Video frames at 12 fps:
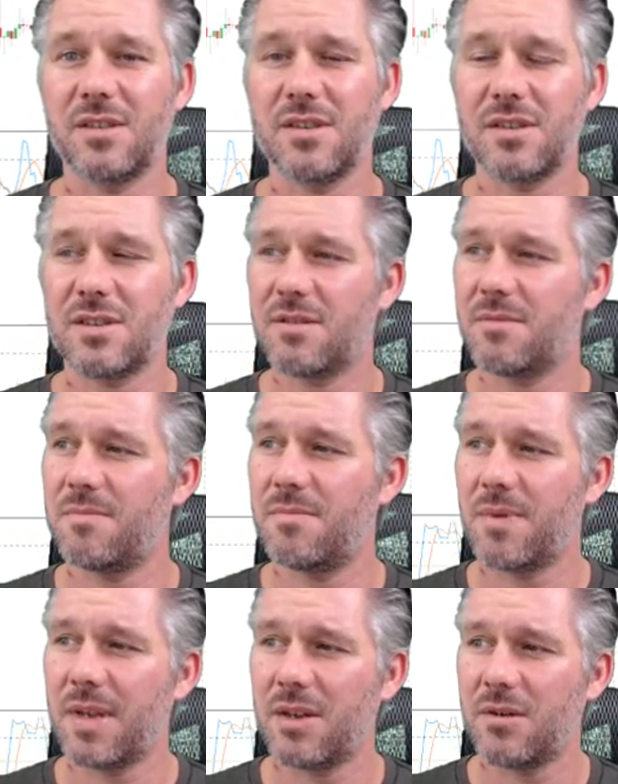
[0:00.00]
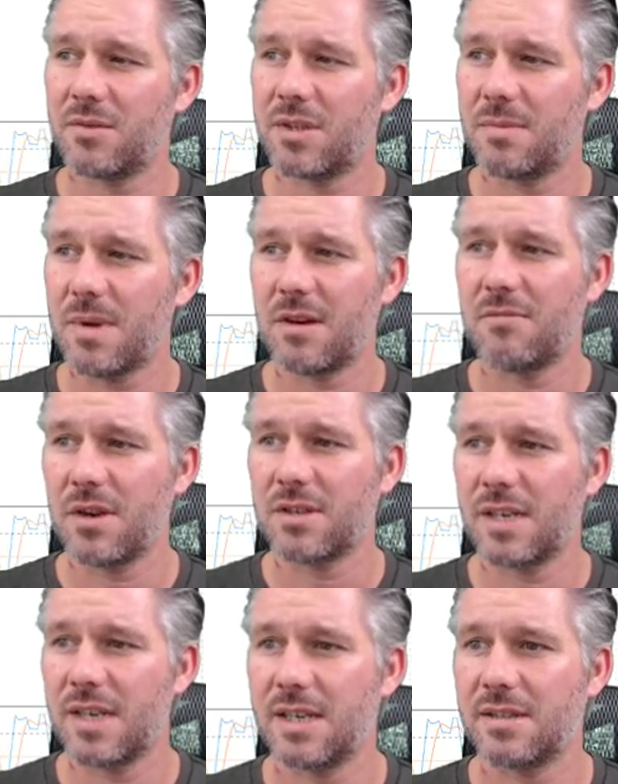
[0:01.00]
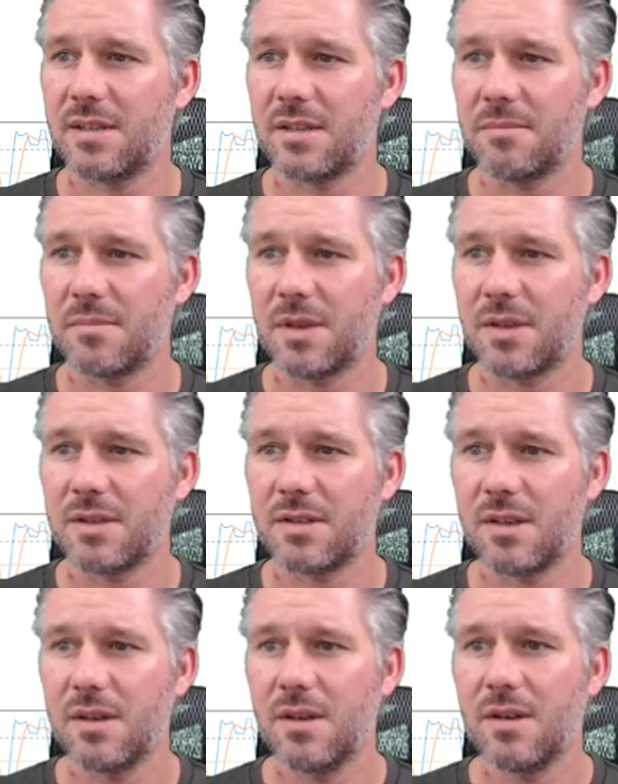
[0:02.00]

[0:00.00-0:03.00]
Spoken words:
Just be cautious about rushing into them because